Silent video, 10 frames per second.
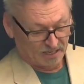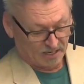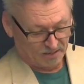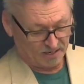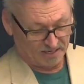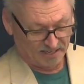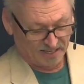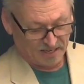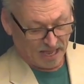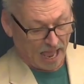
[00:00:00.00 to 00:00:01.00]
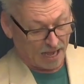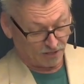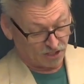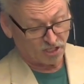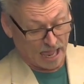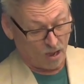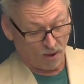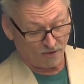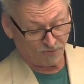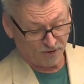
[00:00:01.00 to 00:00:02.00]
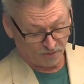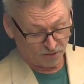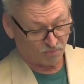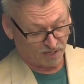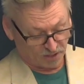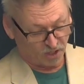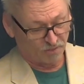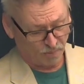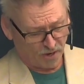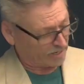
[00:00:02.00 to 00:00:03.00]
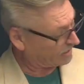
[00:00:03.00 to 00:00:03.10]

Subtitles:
This is how I feel. This would be a good book.